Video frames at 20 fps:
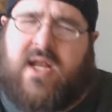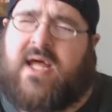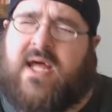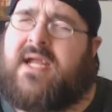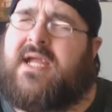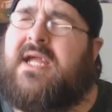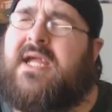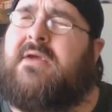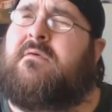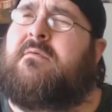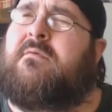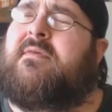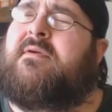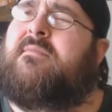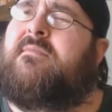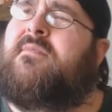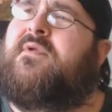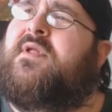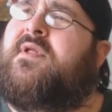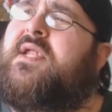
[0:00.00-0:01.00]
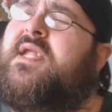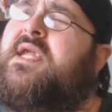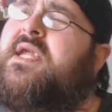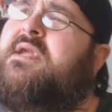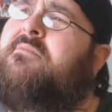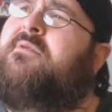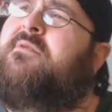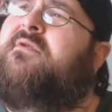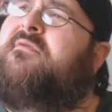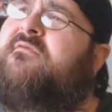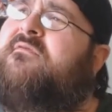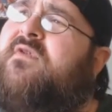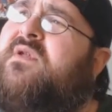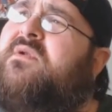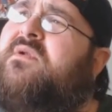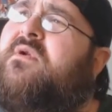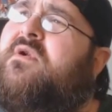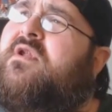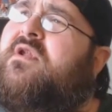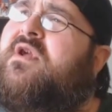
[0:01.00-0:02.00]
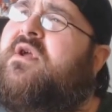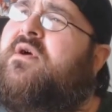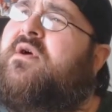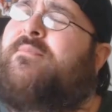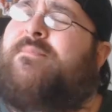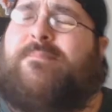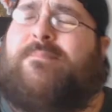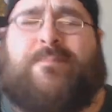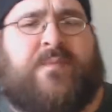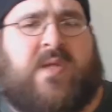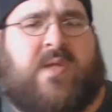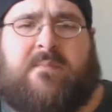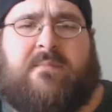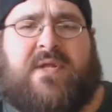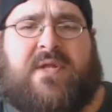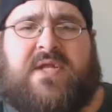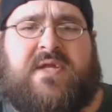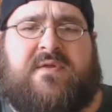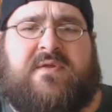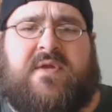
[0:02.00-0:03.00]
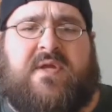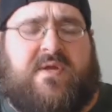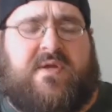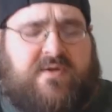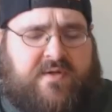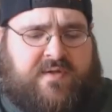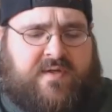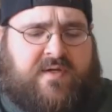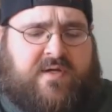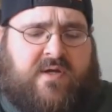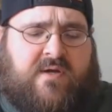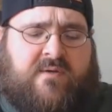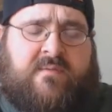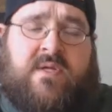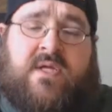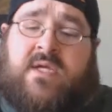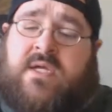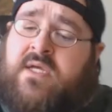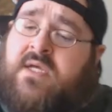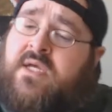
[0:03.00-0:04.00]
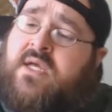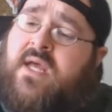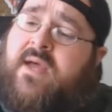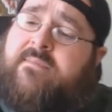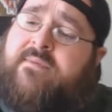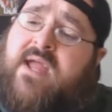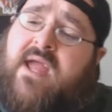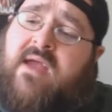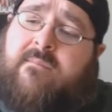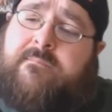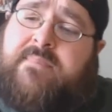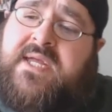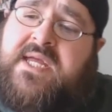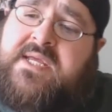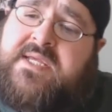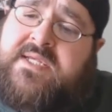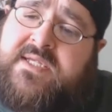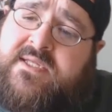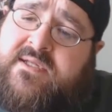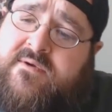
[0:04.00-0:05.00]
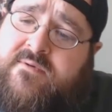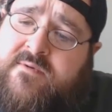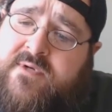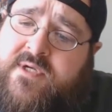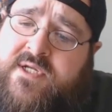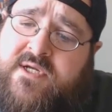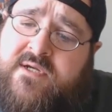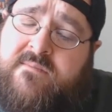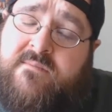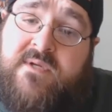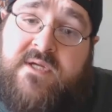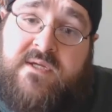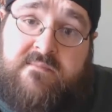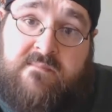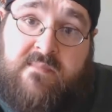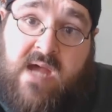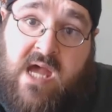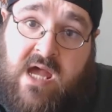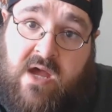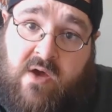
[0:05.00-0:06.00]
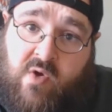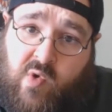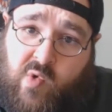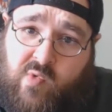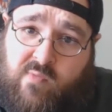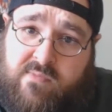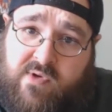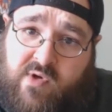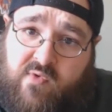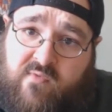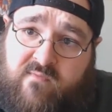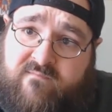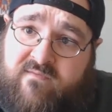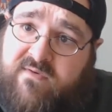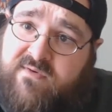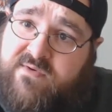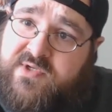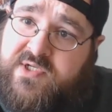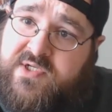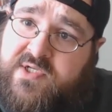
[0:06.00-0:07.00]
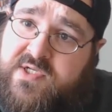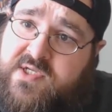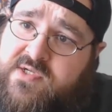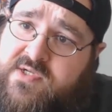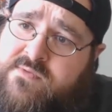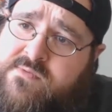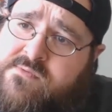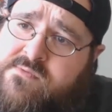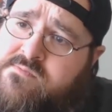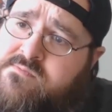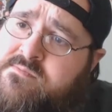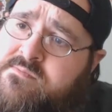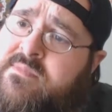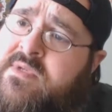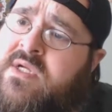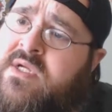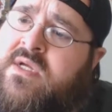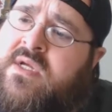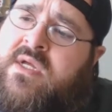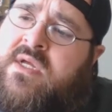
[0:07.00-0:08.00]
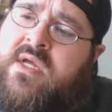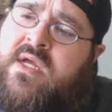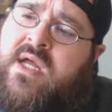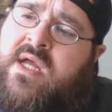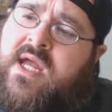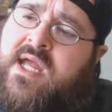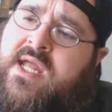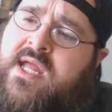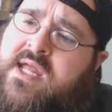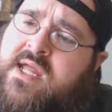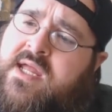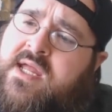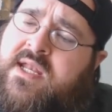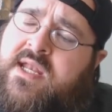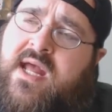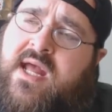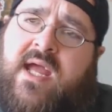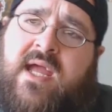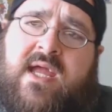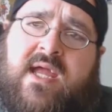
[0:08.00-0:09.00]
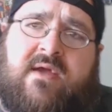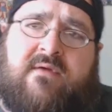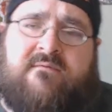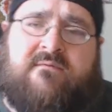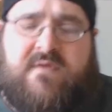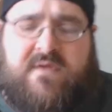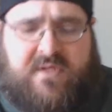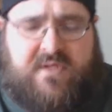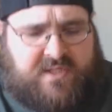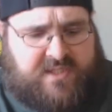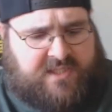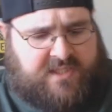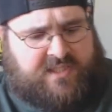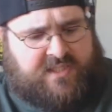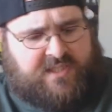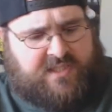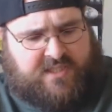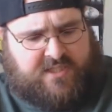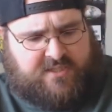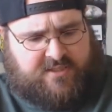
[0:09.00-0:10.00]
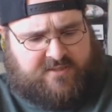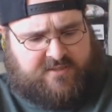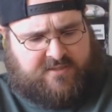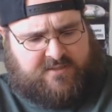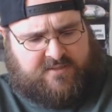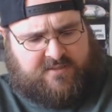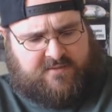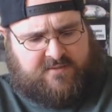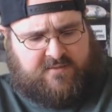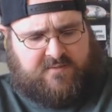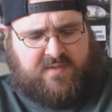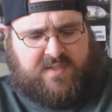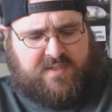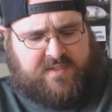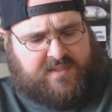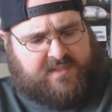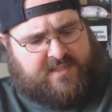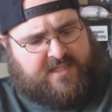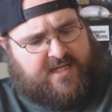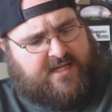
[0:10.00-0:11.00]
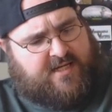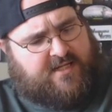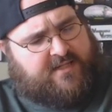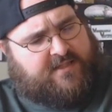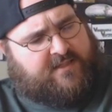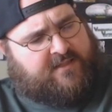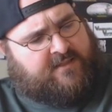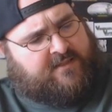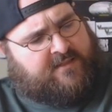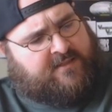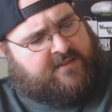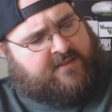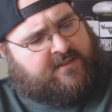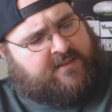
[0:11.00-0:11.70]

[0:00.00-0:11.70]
And I can't remember the name of the vendor now. But neither here nor there. I've got pizza loaded up in my Hobo version 2. And I have this. That